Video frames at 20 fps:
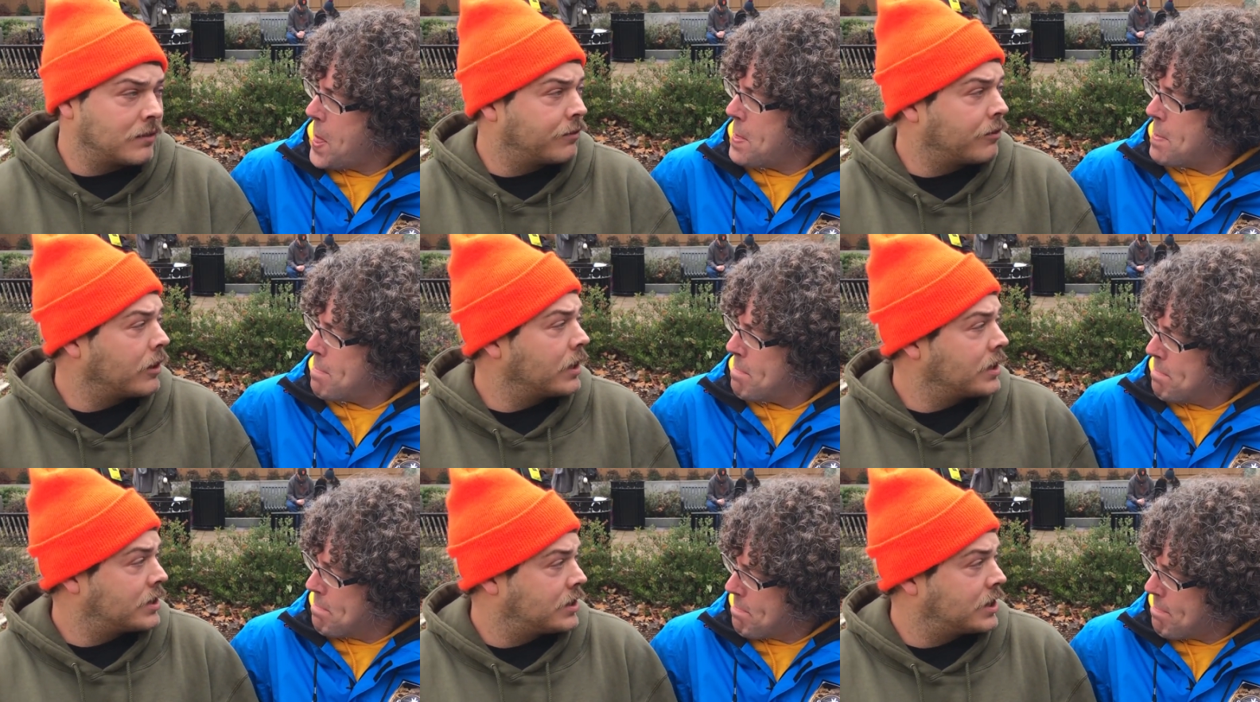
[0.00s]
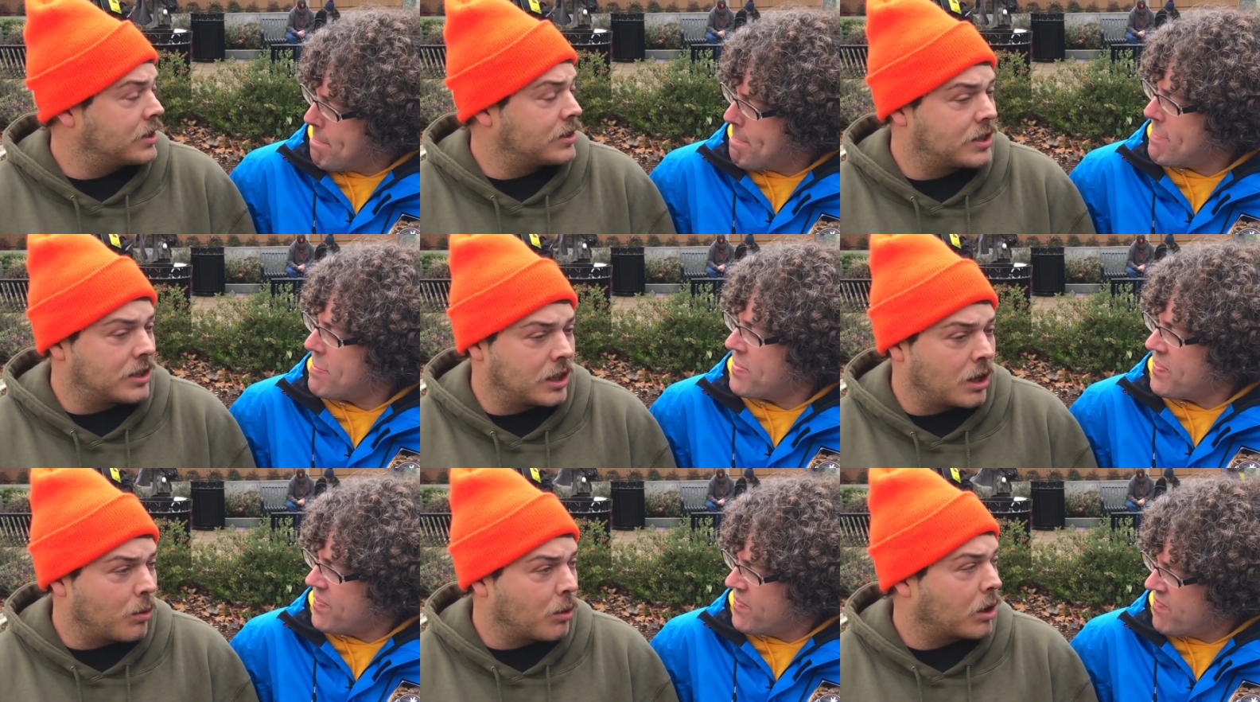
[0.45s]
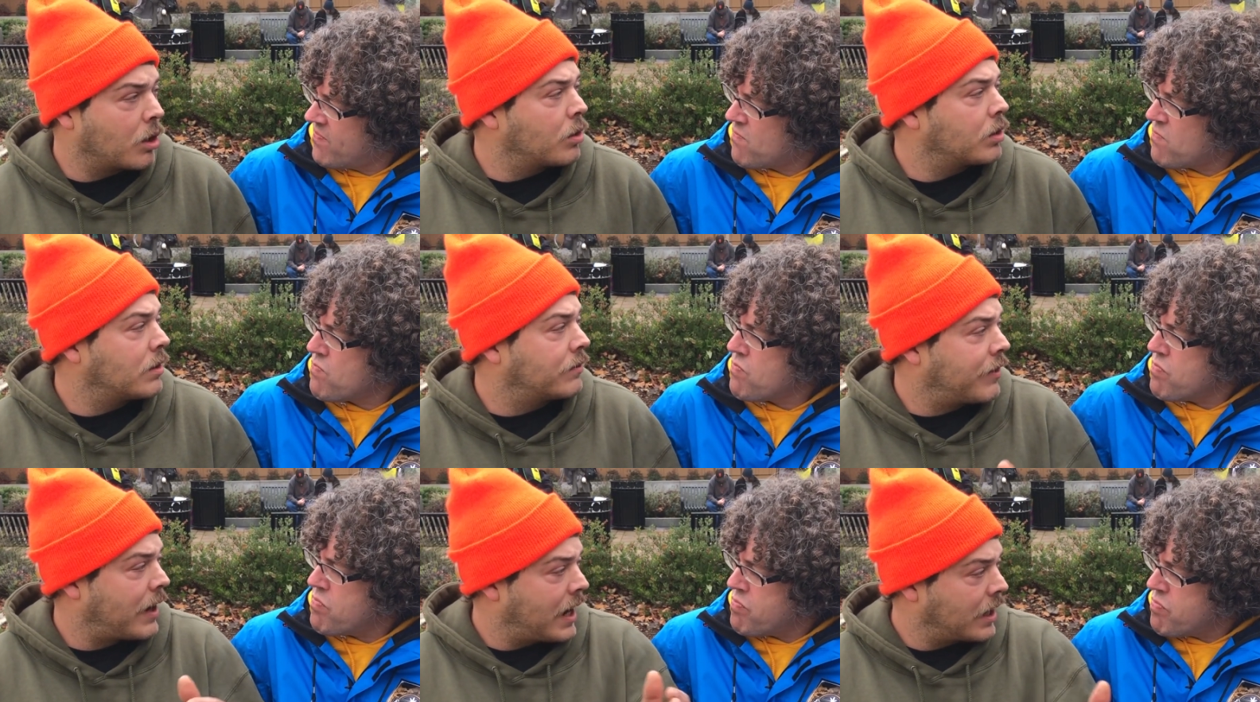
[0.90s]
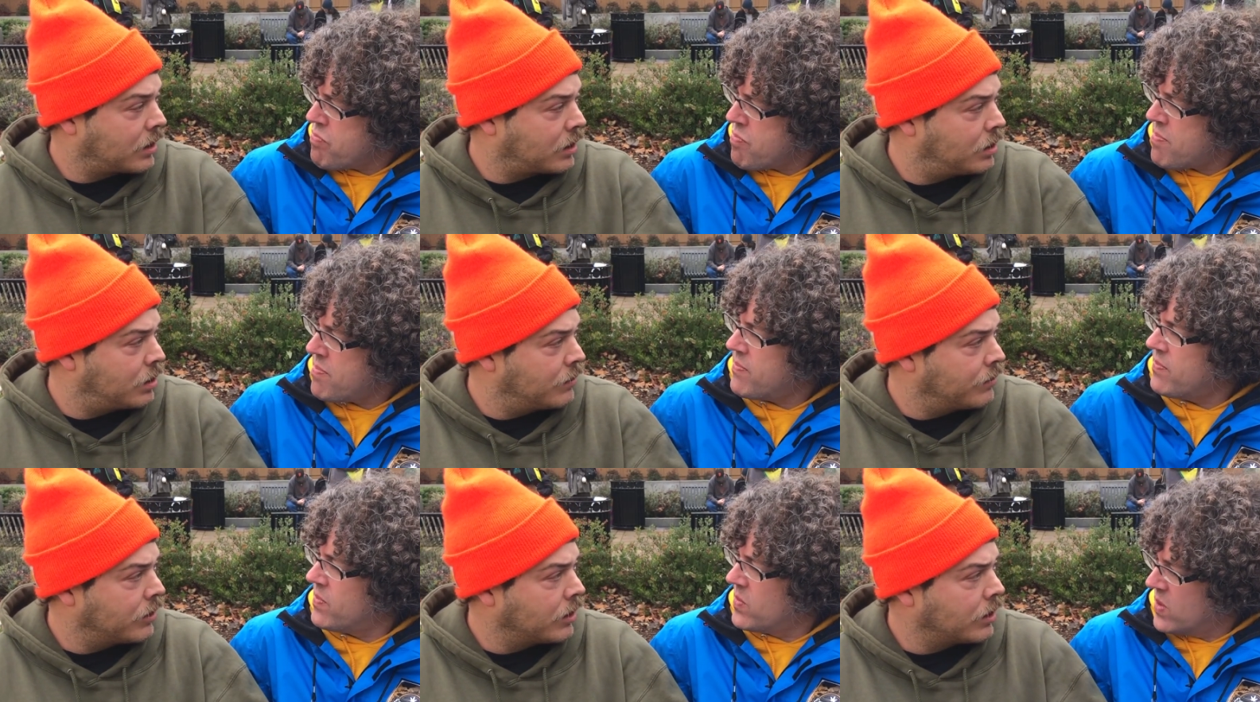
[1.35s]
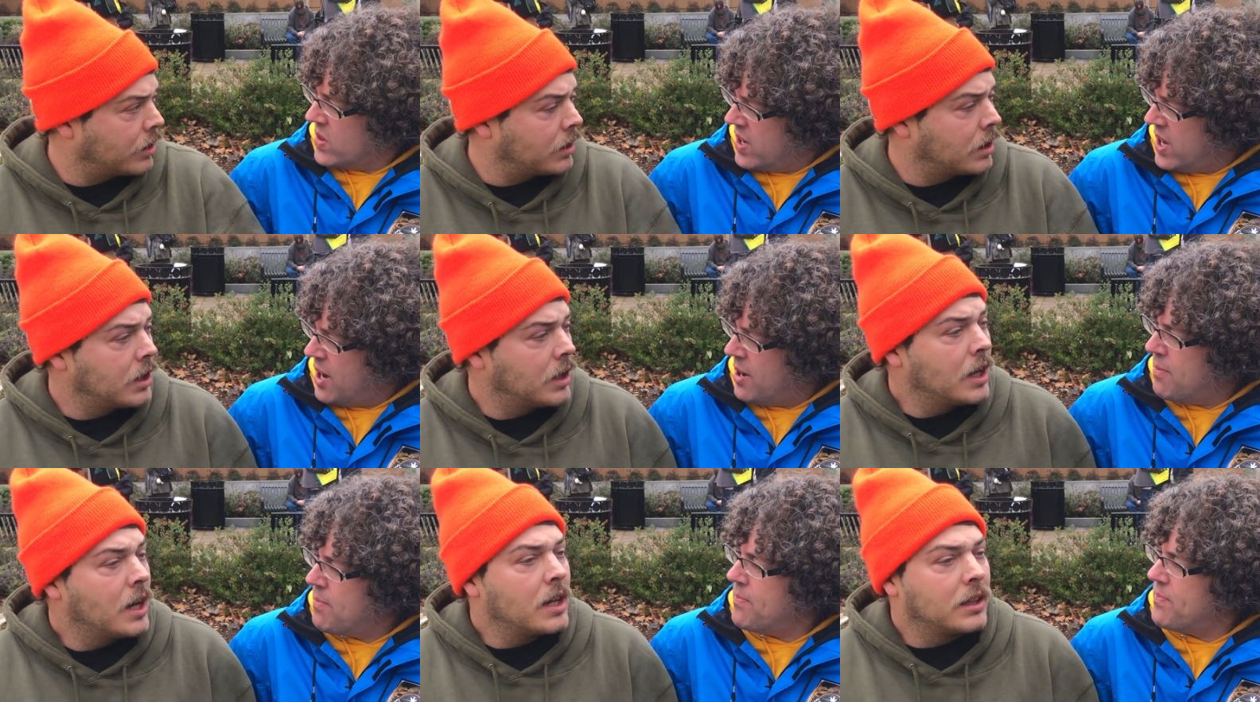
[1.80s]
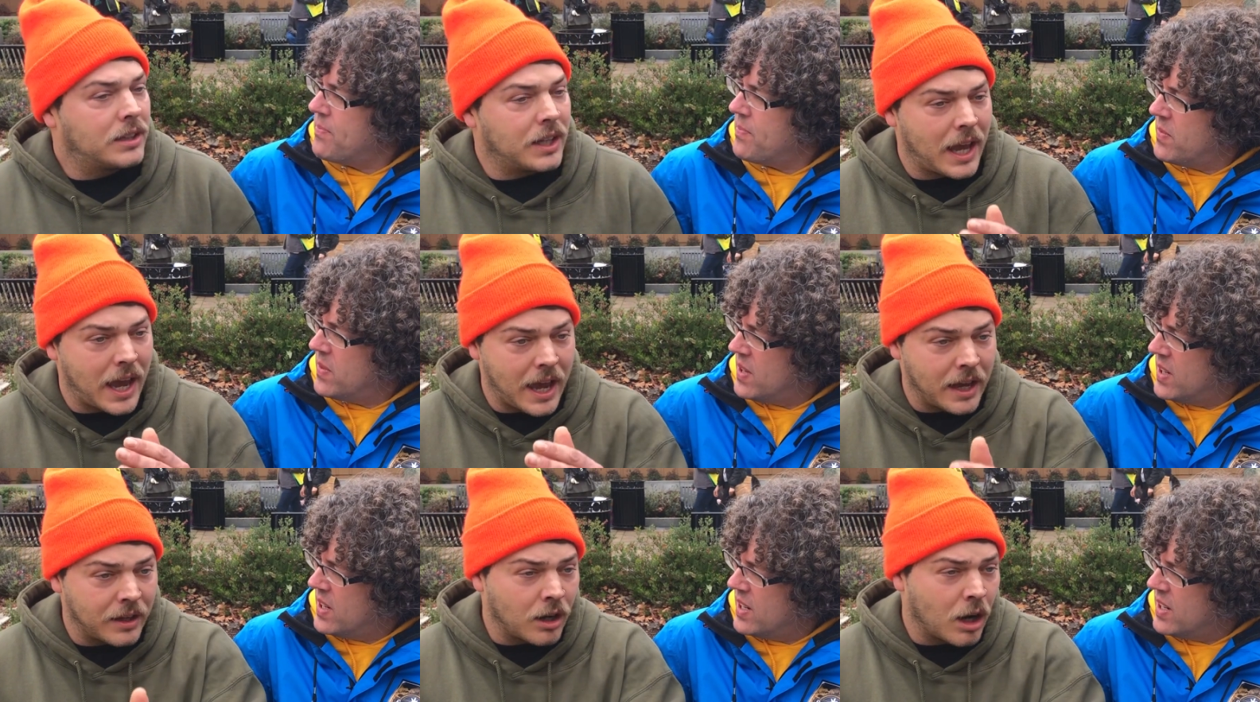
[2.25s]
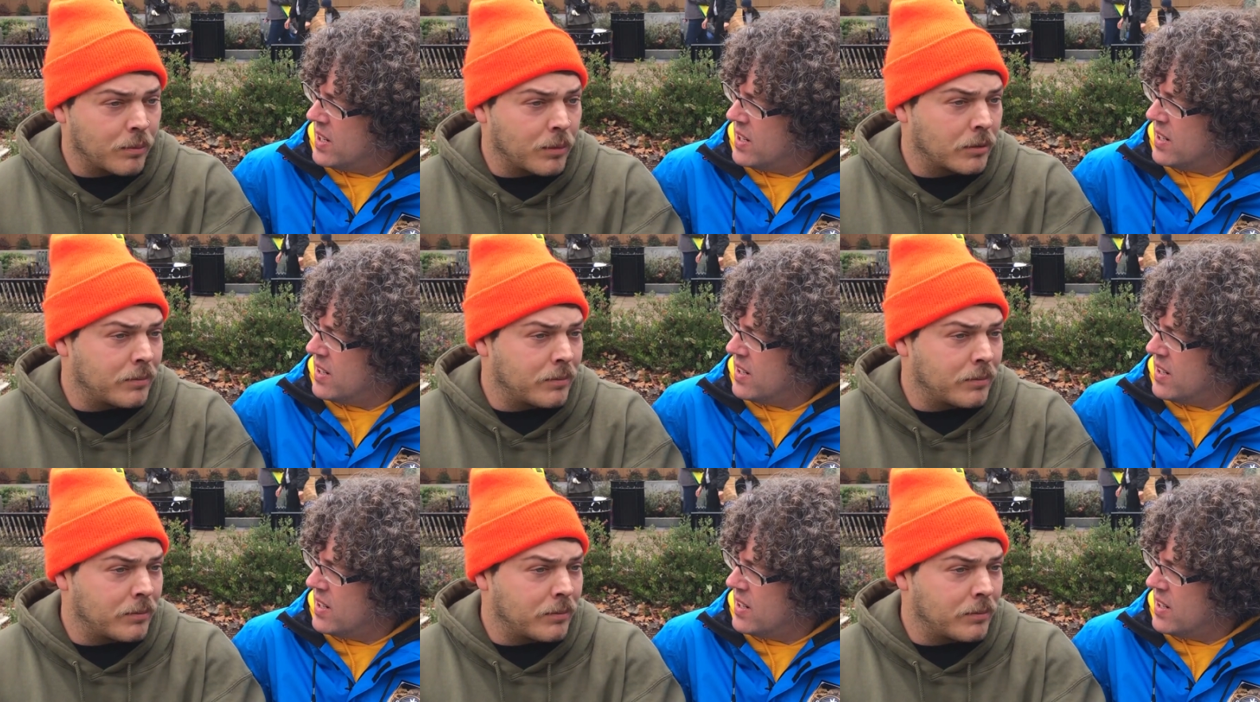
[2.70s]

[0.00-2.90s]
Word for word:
Speaker 1: For instance, you know, we're going to Vancouver, to Ann Arbor,